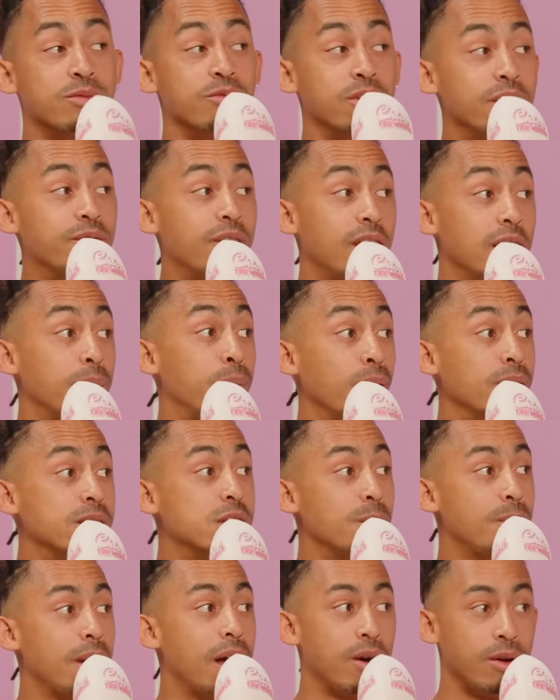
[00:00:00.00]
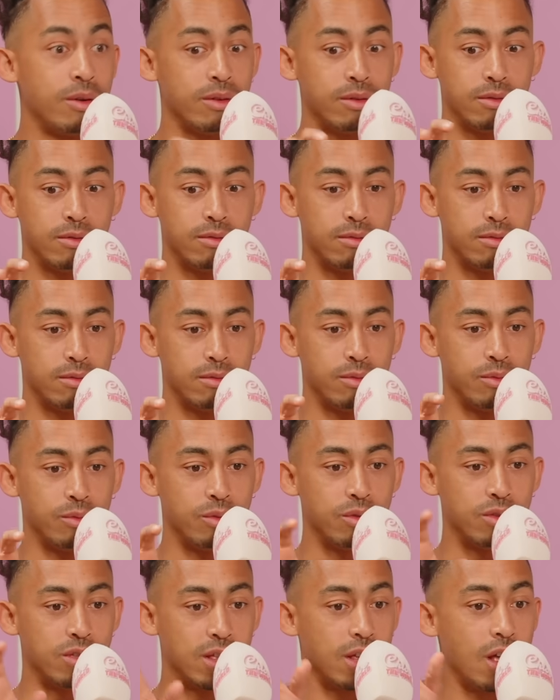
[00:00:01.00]
really valid points about
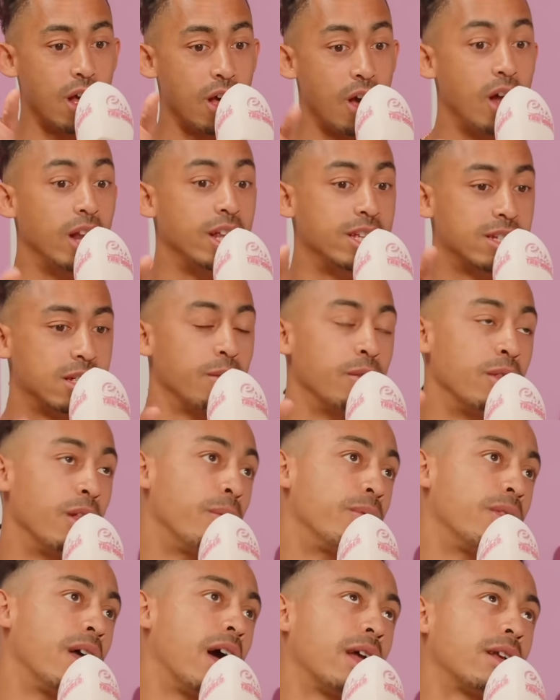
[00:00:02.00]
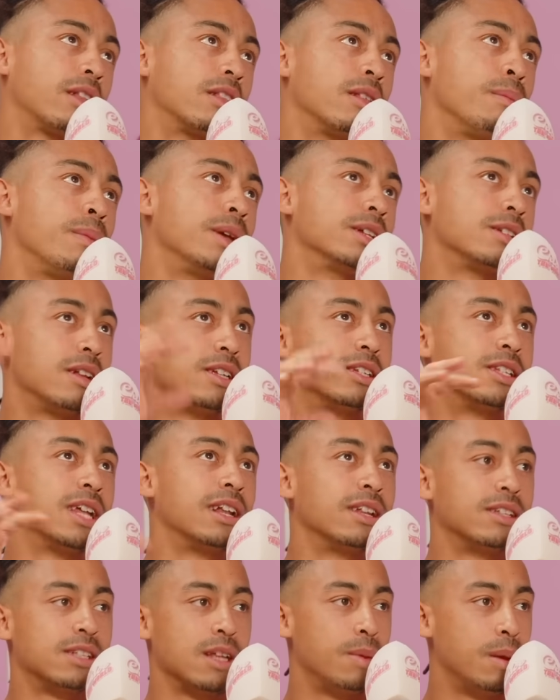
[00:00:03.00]
the early, like the
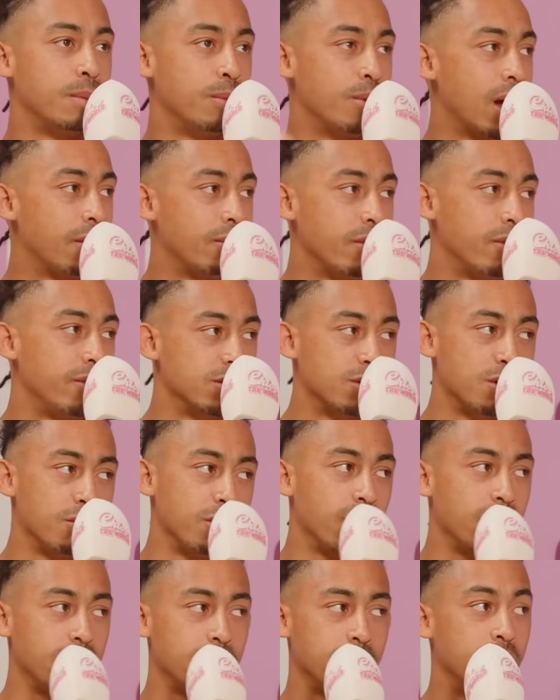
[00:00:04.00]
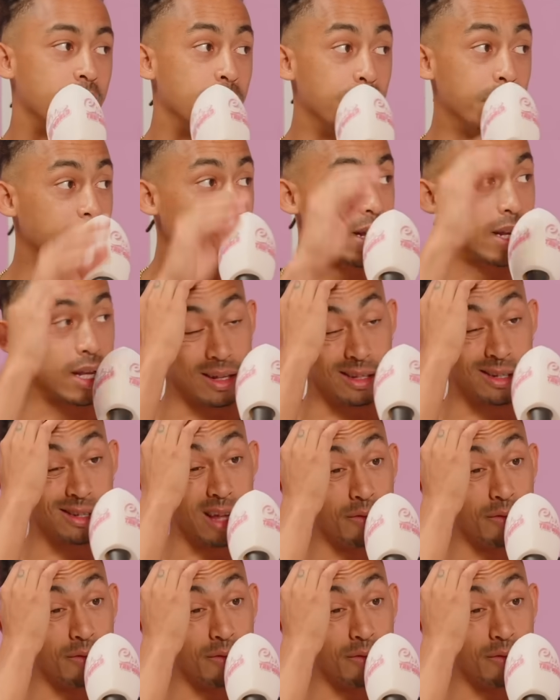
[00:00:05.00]
misunderstandings that people have of his career in the beginning and stuff.